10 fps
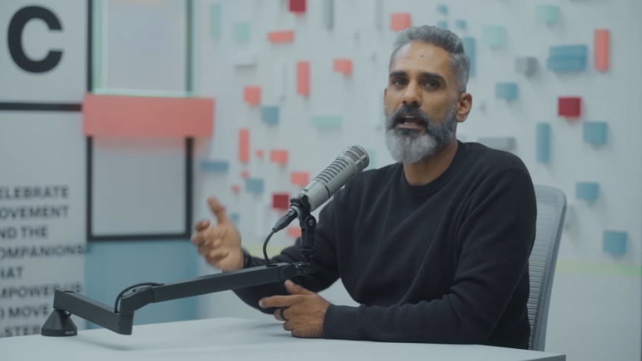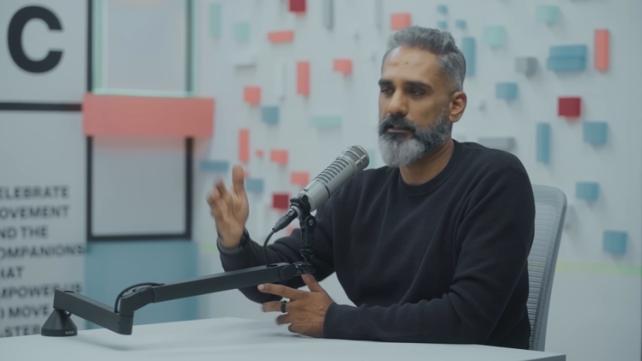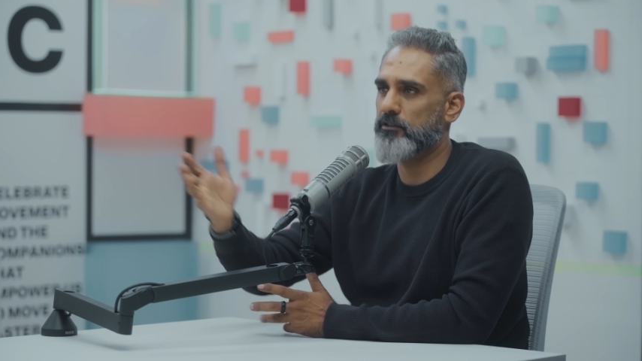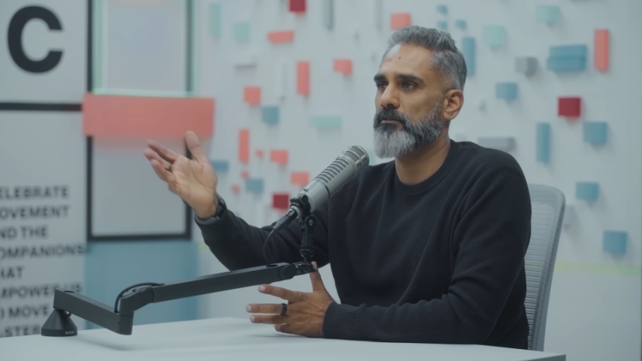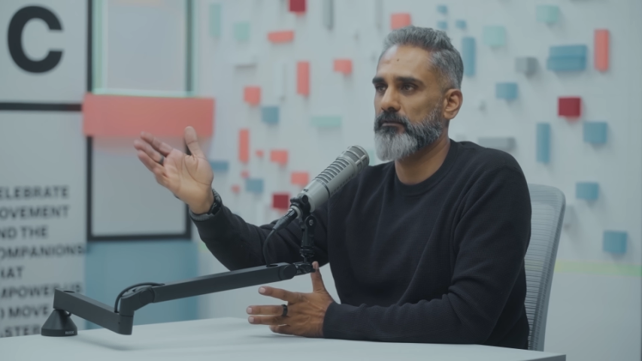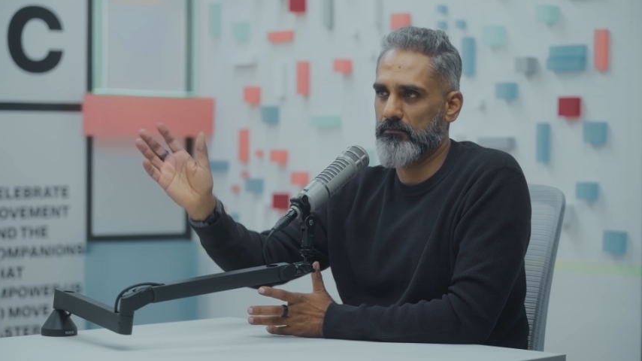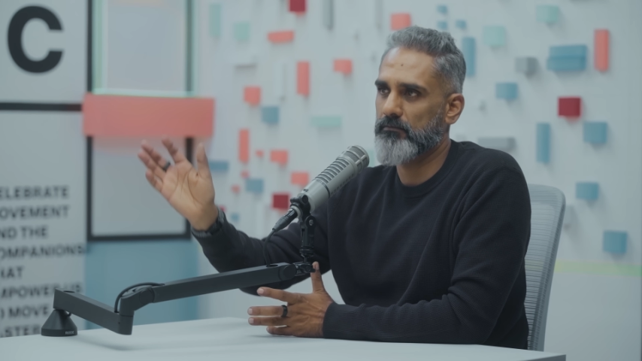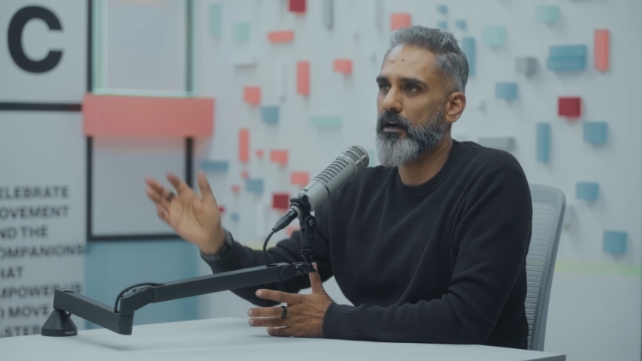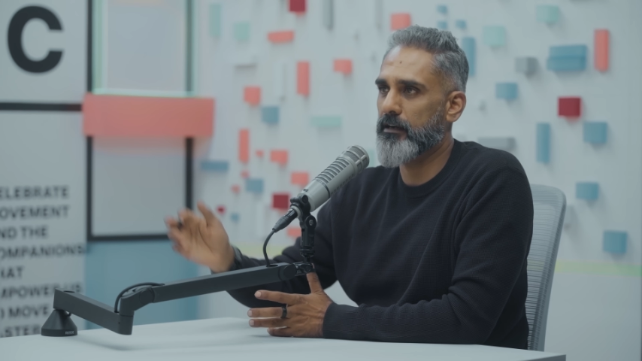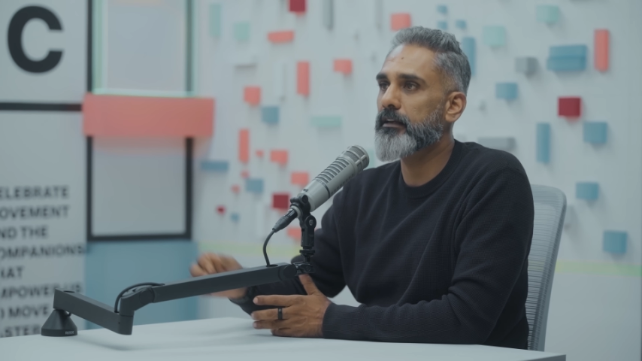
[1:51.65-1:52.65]
as
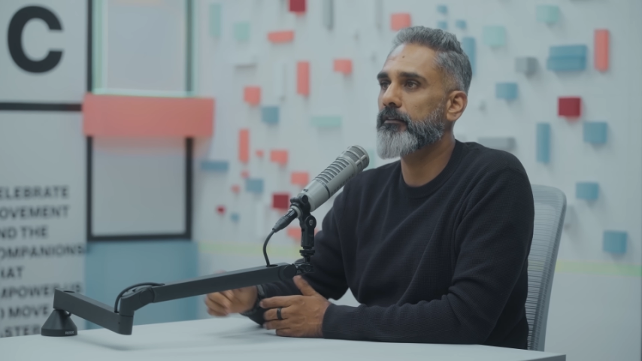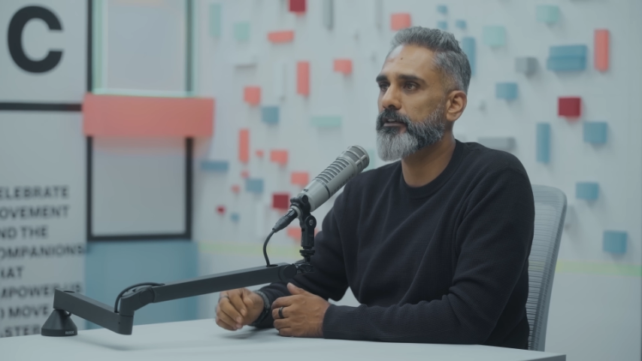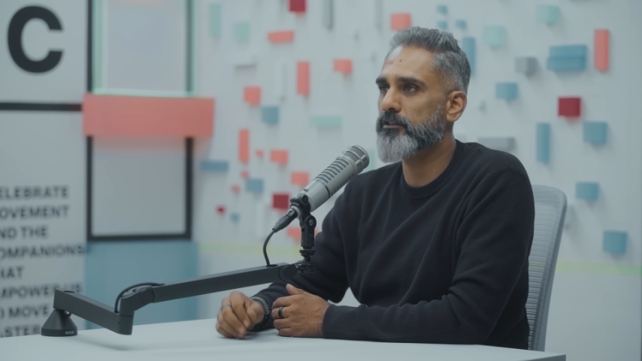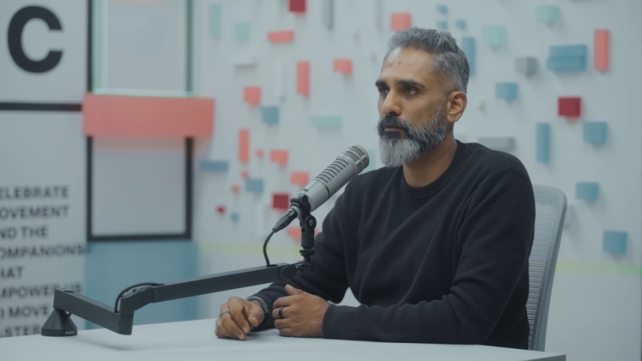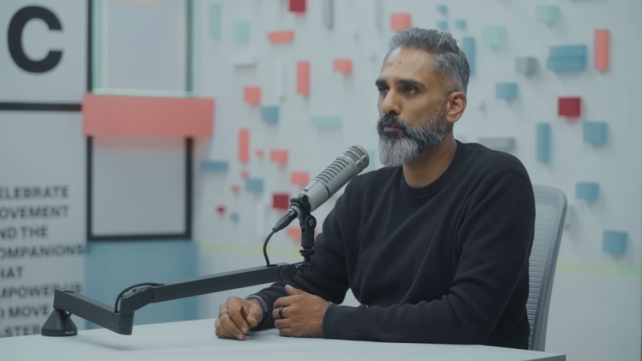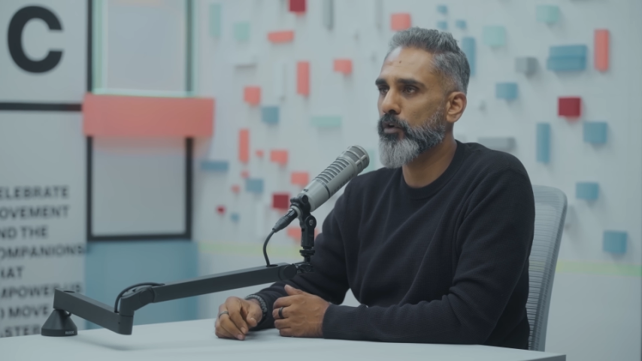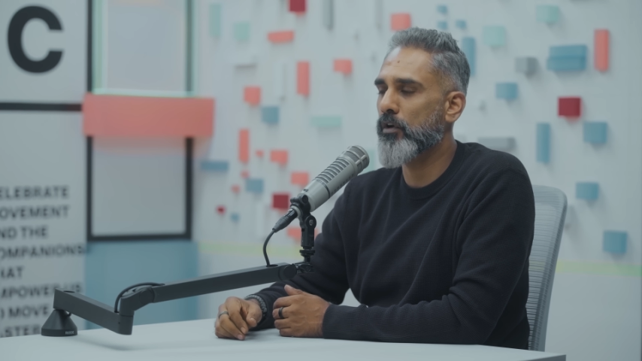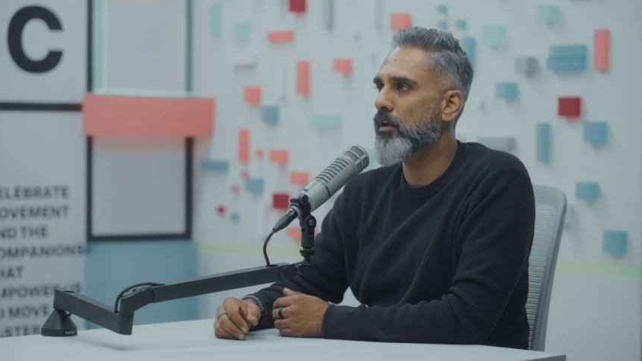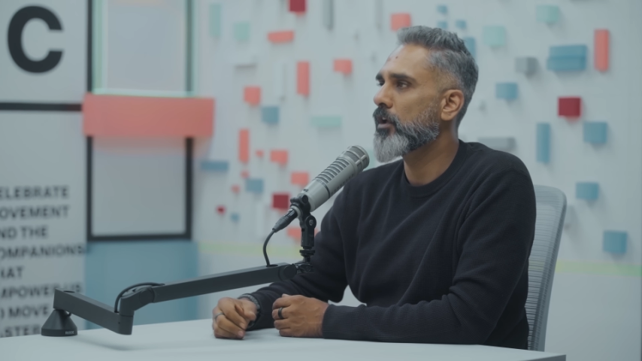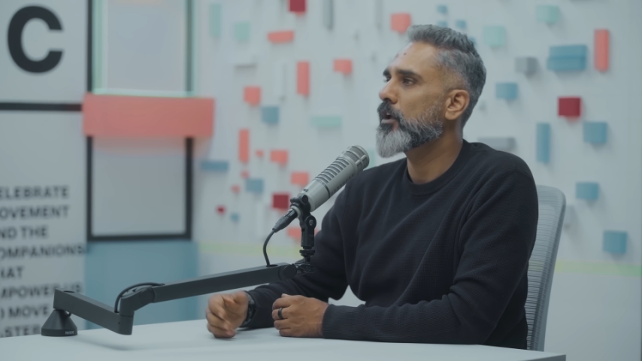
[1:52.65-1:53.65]
Harley Davidson would.
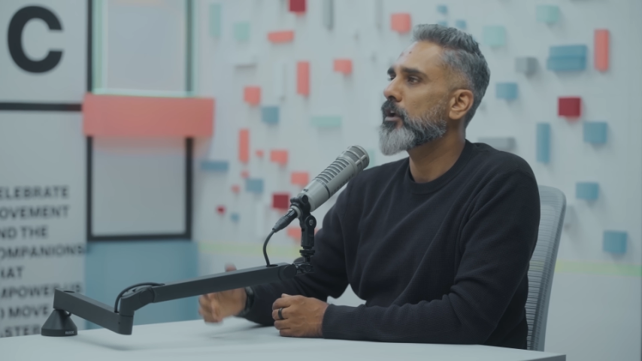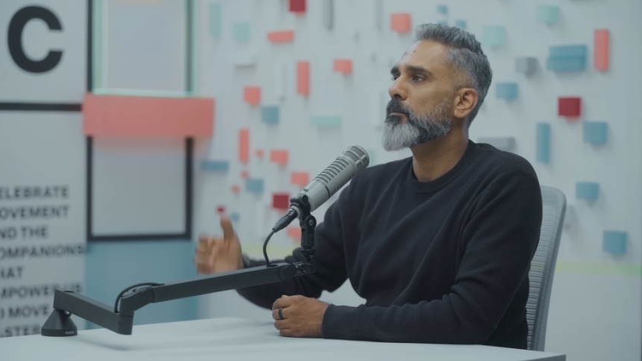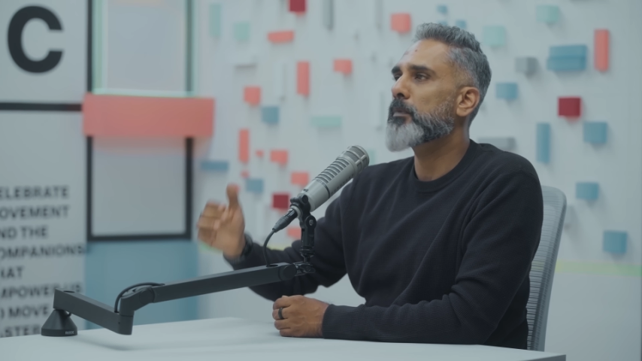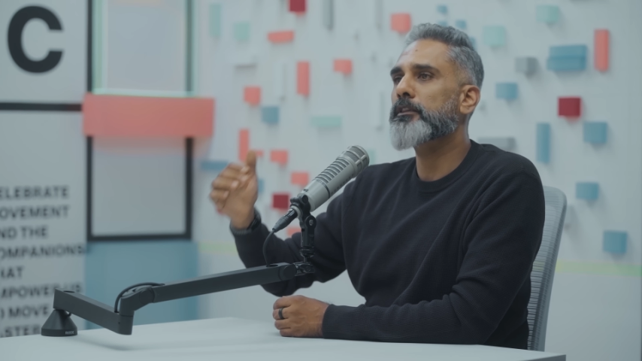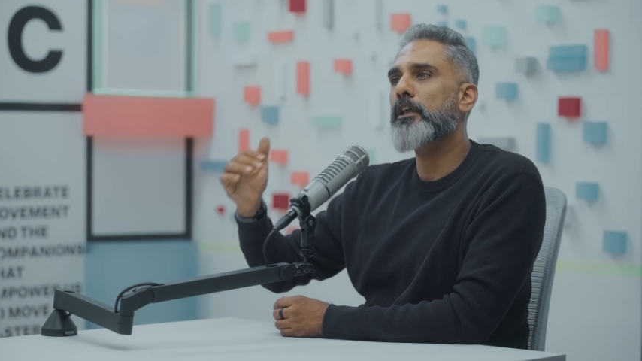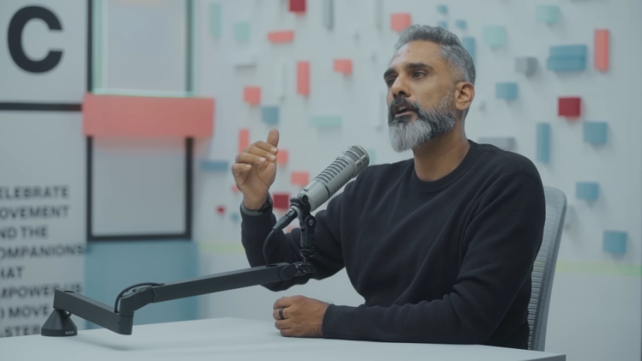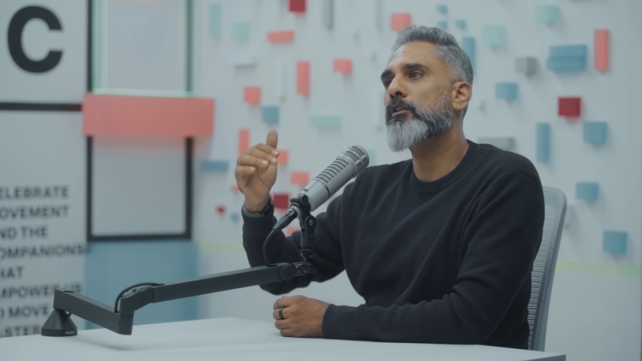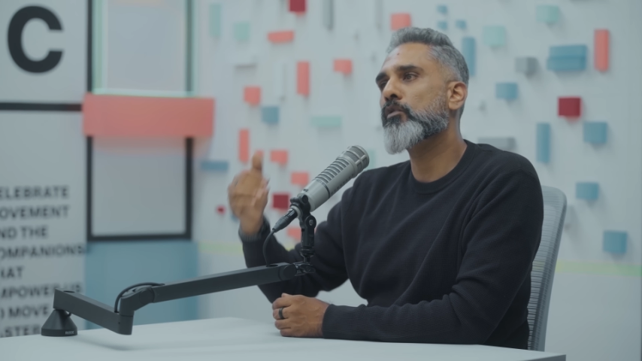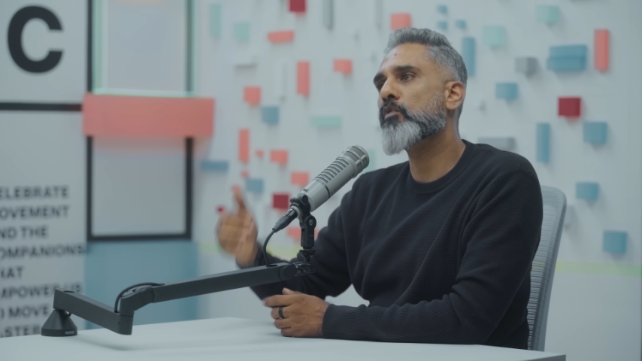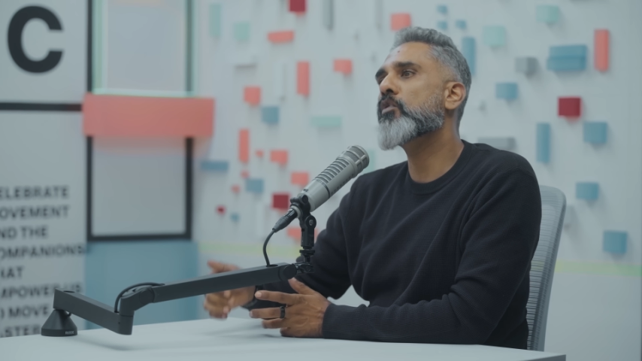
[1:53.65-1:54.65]
But that
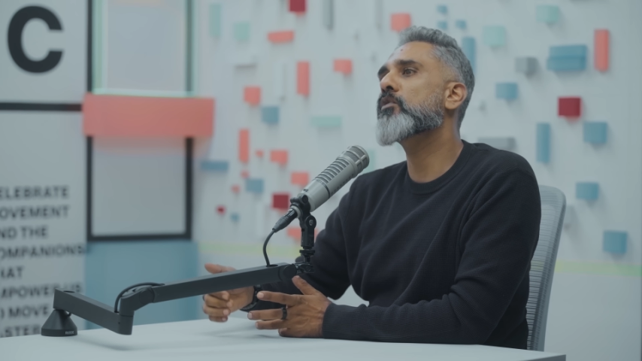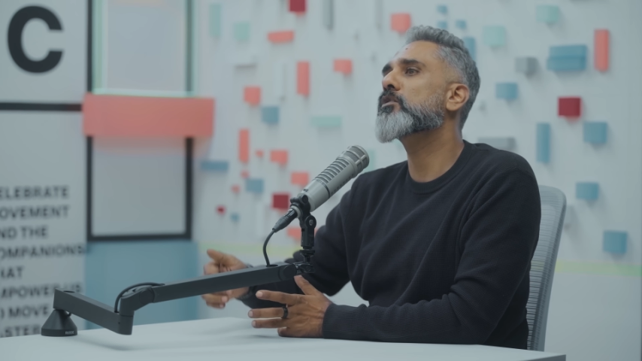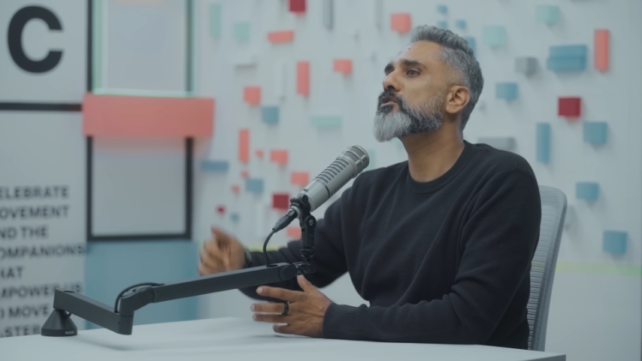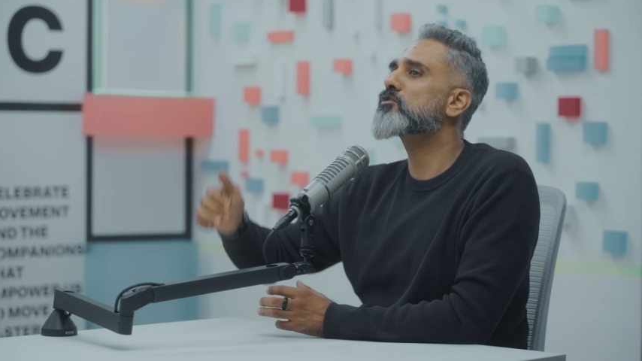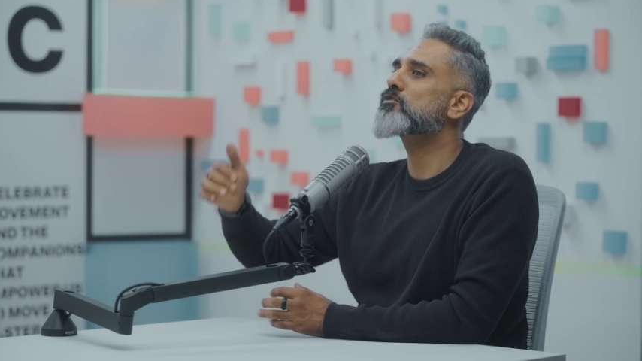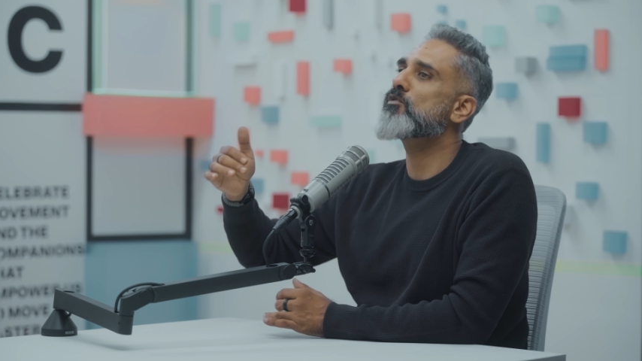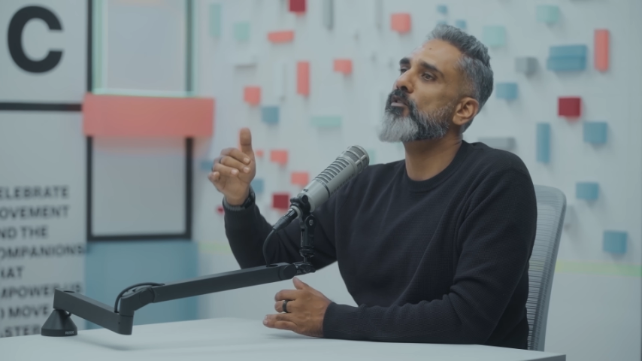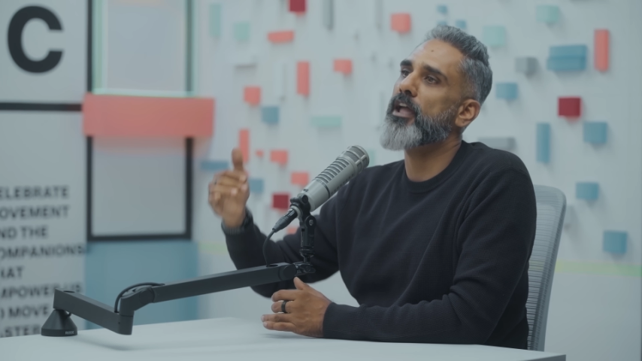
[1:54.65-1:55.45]
road was so